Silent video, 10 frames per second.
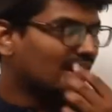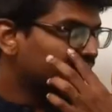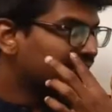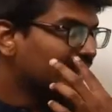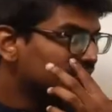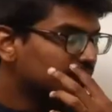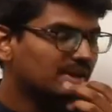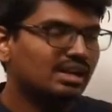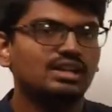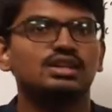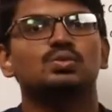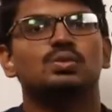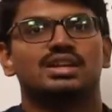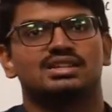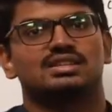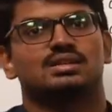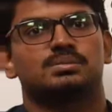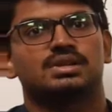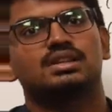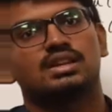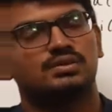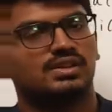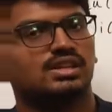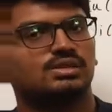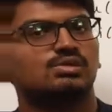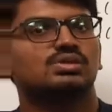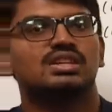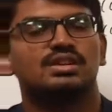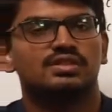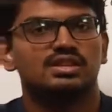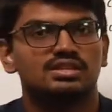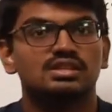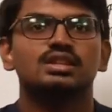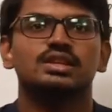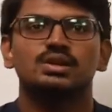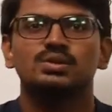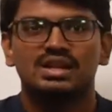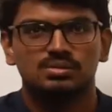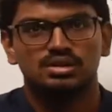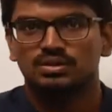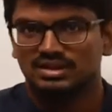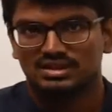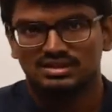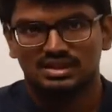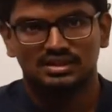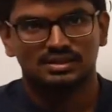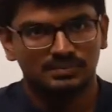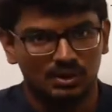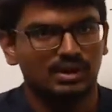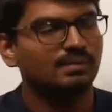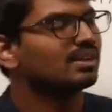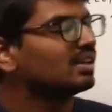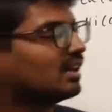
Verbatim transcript: After explaining you one example, if I give you the definition, you will able to understand it. Okay,